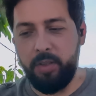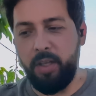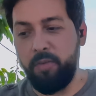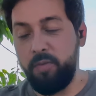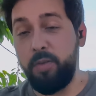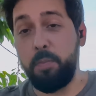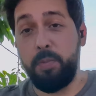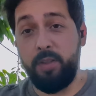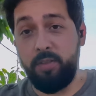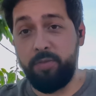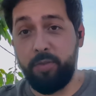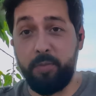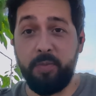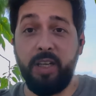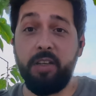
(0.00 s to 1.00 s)
MVP
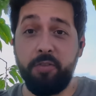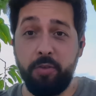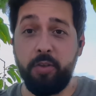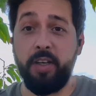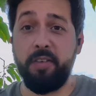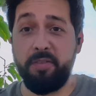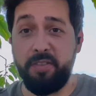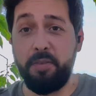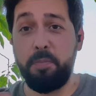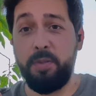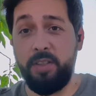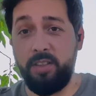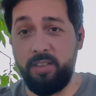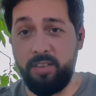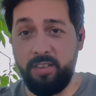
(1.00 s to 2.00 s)
for
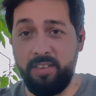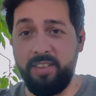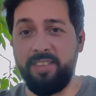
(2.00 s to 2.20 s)
MVP,